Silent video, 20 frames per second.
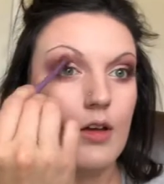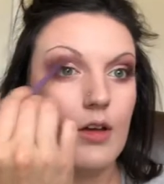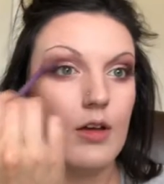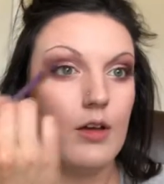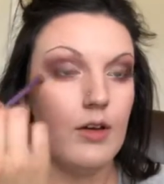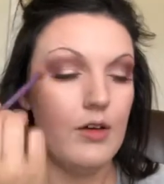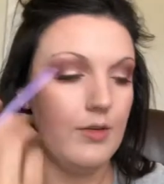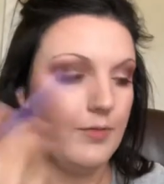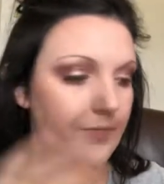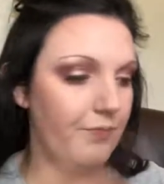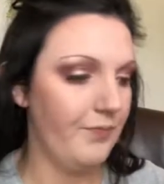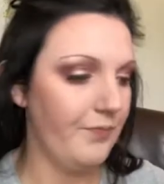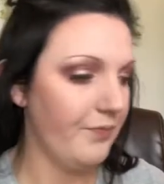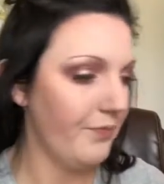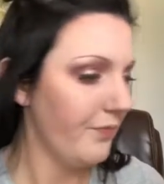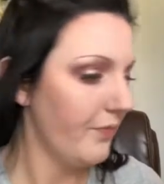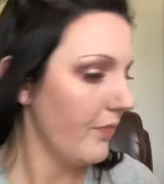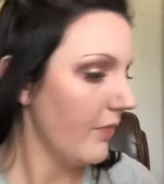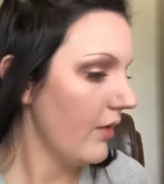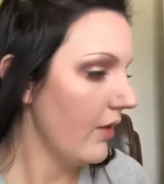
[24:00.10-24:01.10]

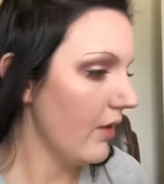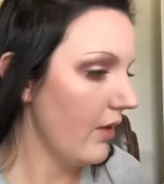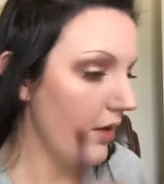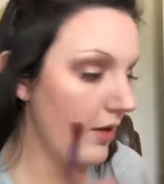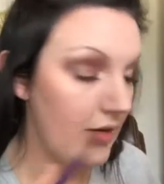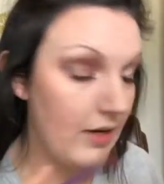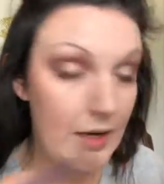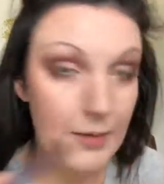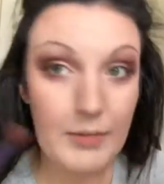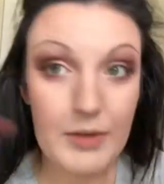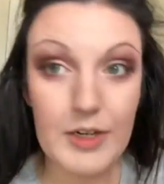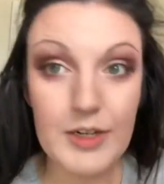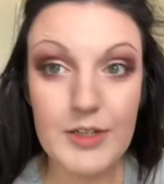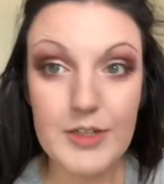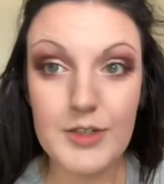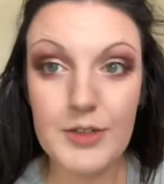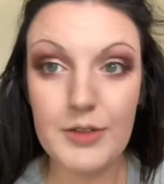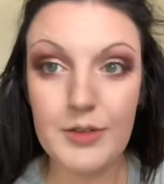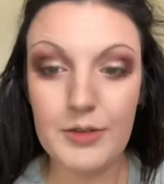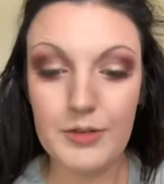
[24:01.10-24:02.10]
Now I'm gonna
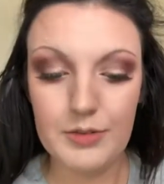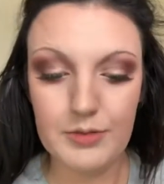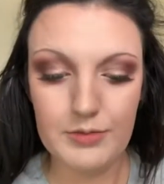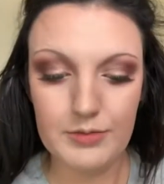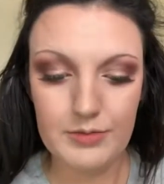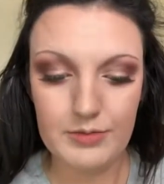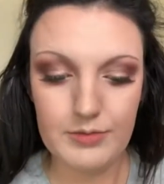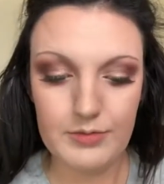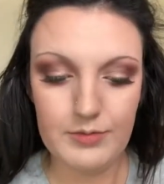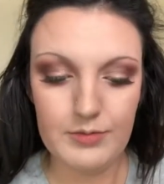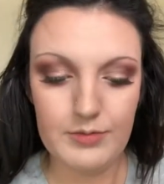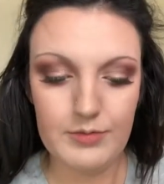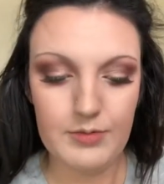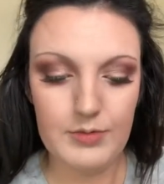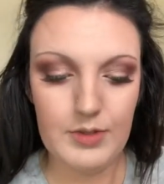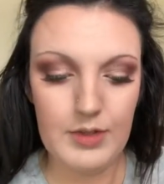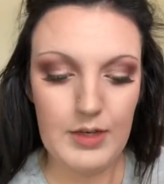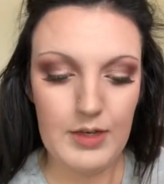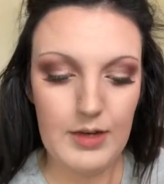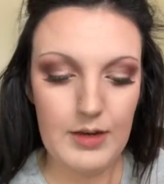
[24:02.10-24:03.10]
do
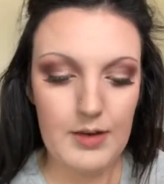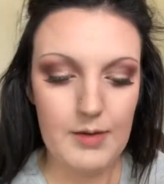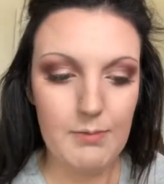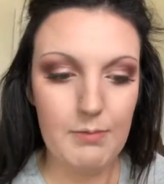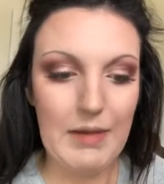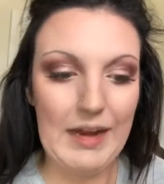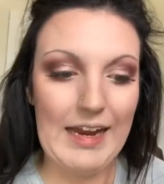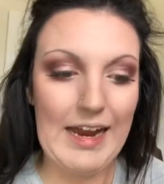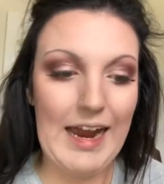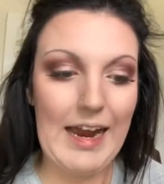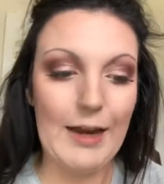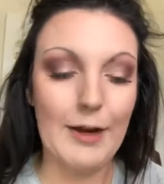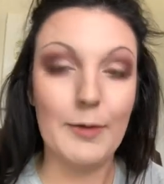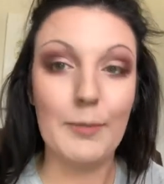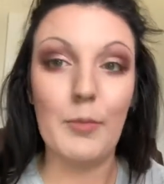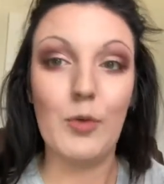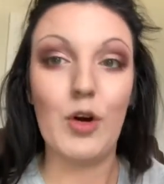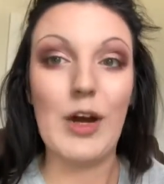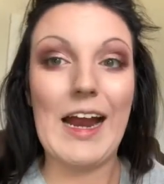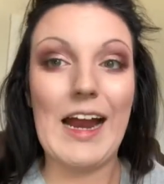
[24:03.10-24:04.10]
my
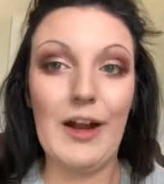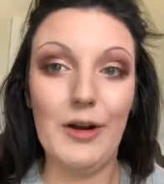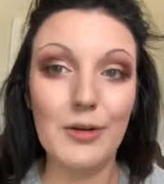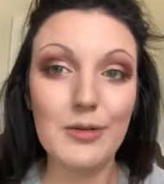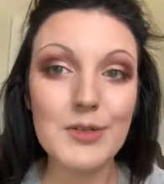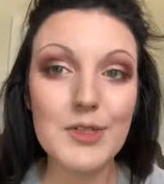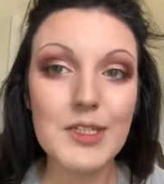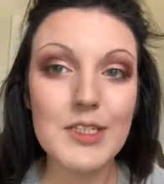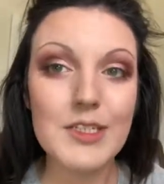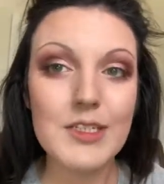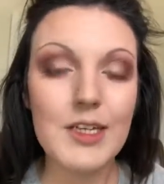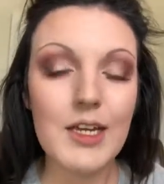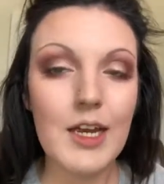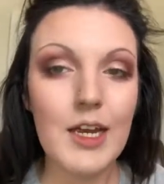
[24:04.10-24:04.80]
eyebrows.